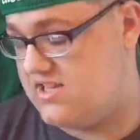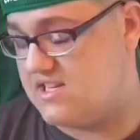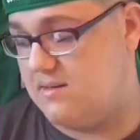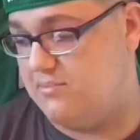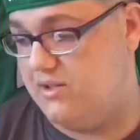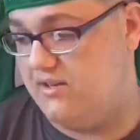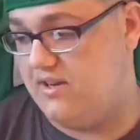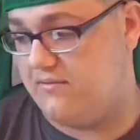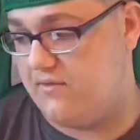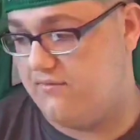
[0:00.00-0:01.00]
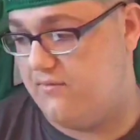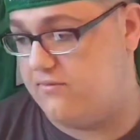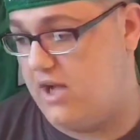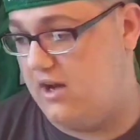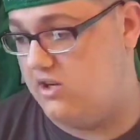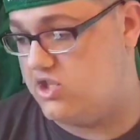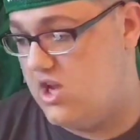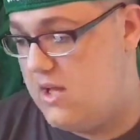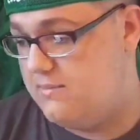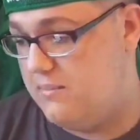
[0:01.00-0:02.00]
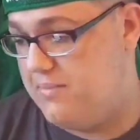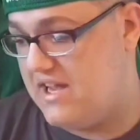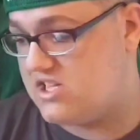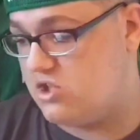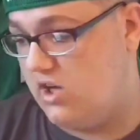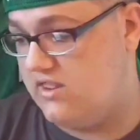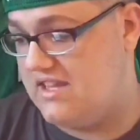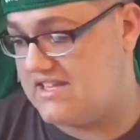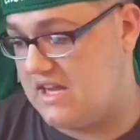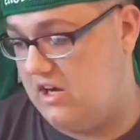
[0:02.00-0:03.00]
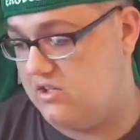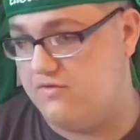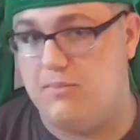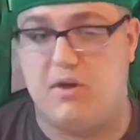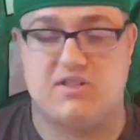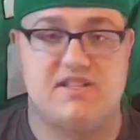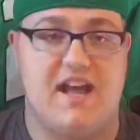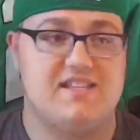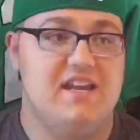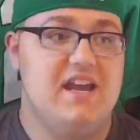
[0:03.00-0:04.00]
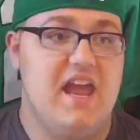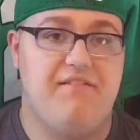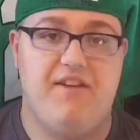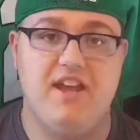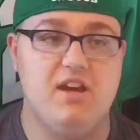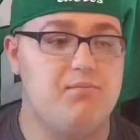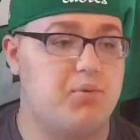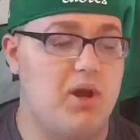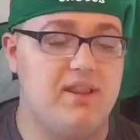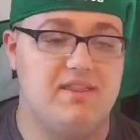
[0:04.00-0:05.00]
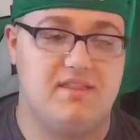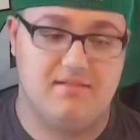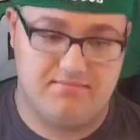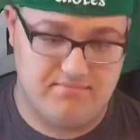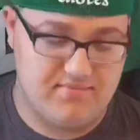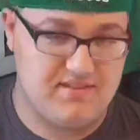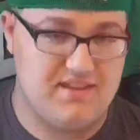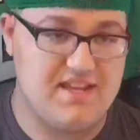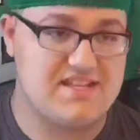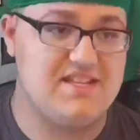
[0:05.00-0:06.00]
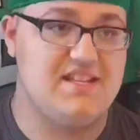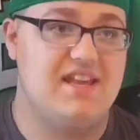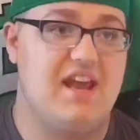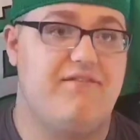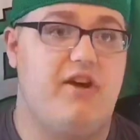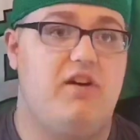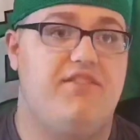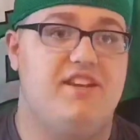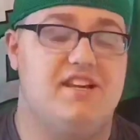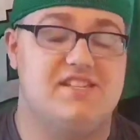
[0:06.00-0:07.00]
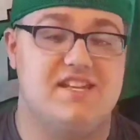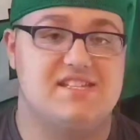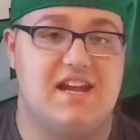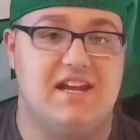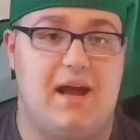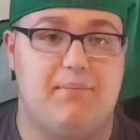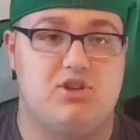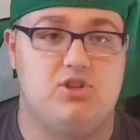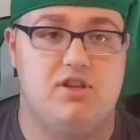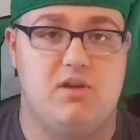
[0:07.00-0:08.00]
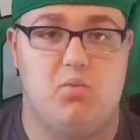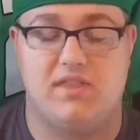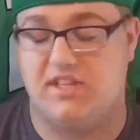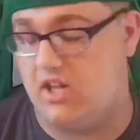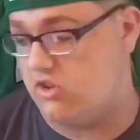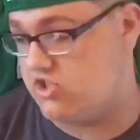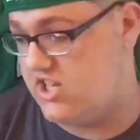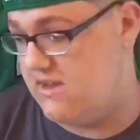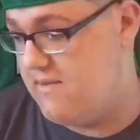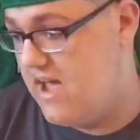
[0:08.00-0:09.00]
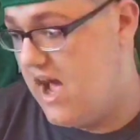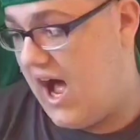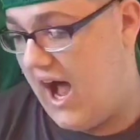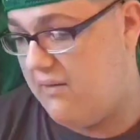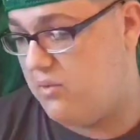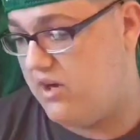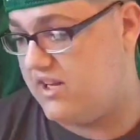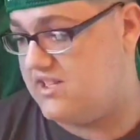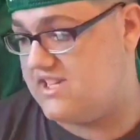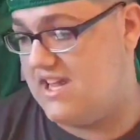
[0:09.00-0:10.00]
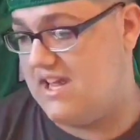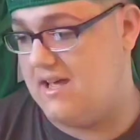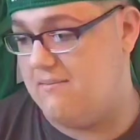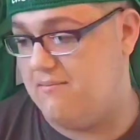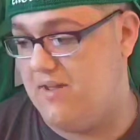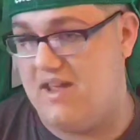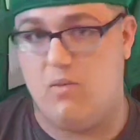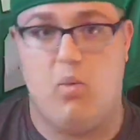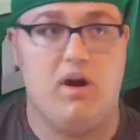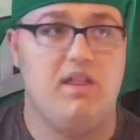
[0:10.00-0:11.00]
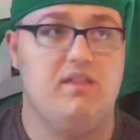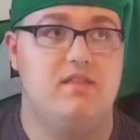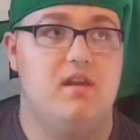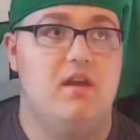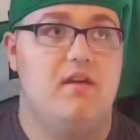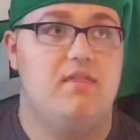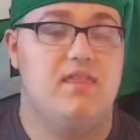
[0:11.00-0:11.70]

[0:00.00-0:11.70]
So this is completely different from college. But based on these college football stats, if he could bring this into the NFL, if he does get a second opportunity with another team, I really could see him being one of